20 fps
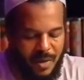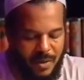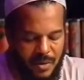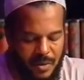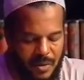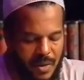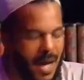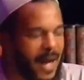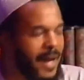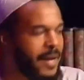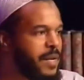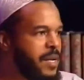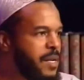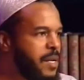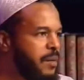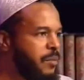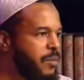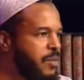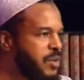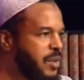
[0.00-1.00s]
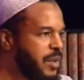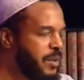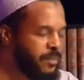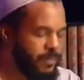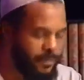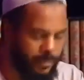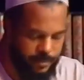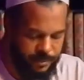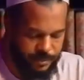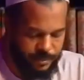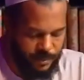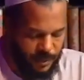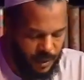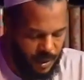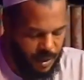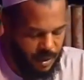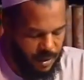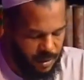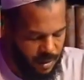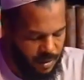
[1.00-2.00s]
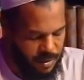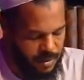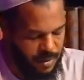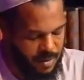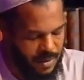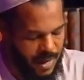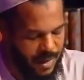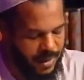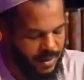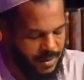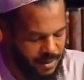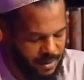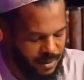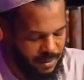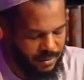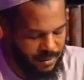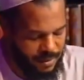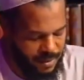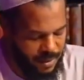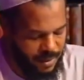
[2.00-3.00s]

is the ideal Muslim society.